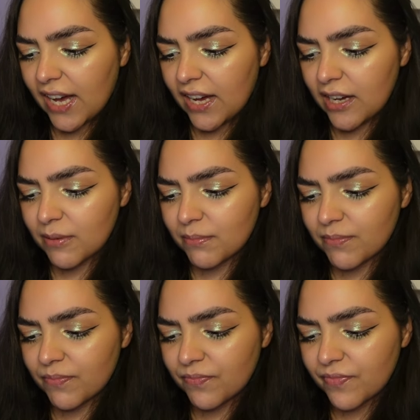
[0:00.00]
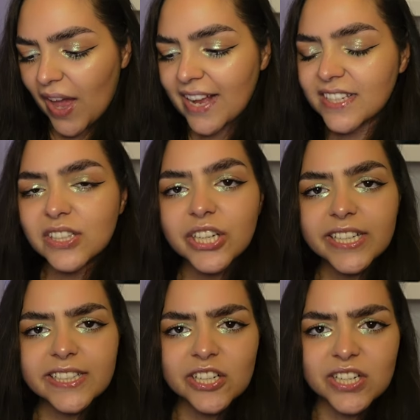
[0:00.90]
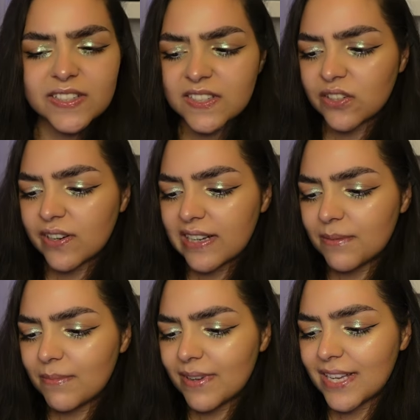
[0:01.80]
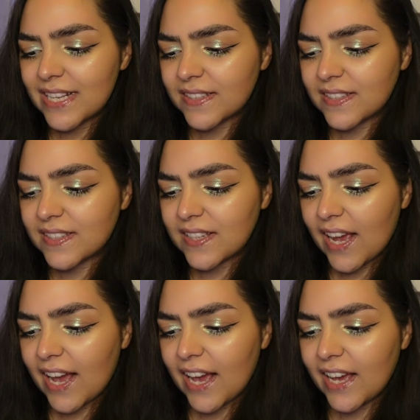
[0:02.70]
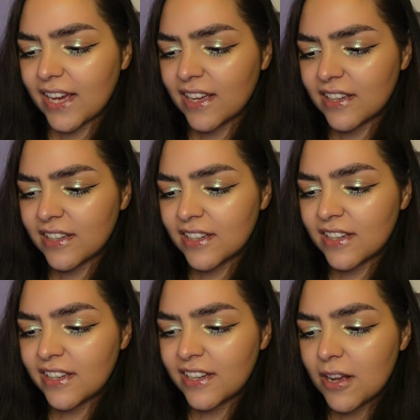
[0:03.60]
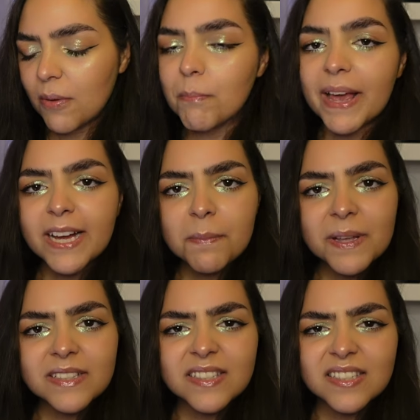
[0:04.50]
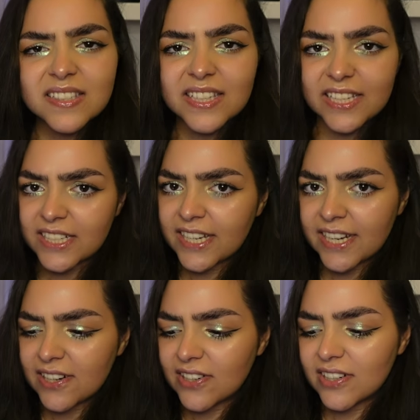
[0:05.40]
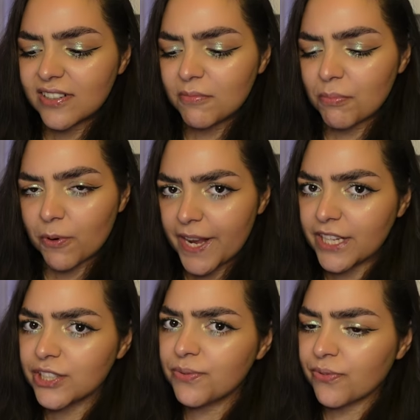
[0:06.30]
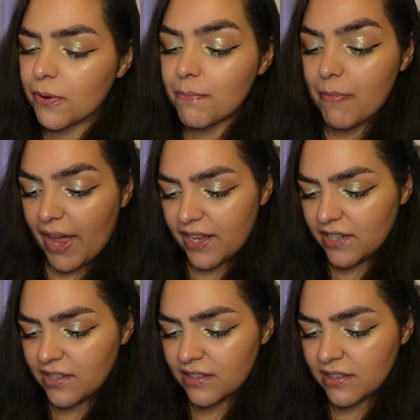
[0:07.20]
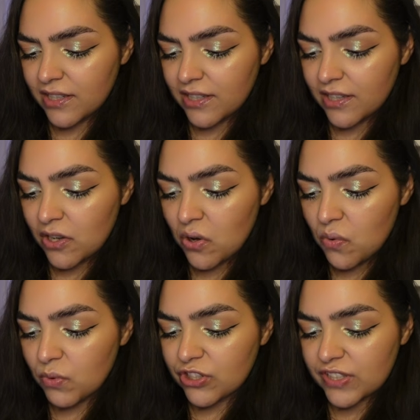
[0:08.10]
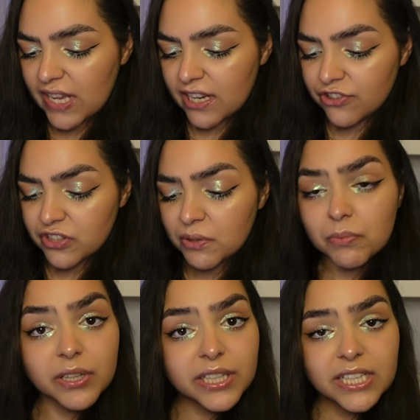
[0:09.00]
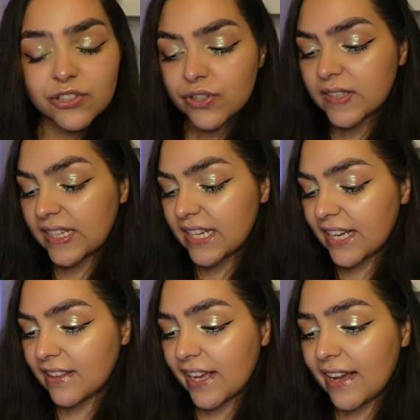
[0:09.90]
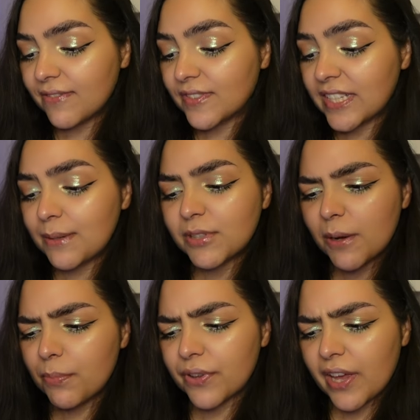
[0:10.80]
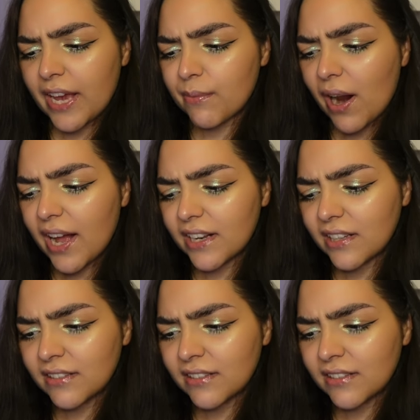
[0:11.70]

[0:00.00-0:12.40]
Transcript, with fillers: Um, I did look at their Instagram. It's a makeup and skincare brand for men which is actually really interesting. And they have teamed up with A-Rod.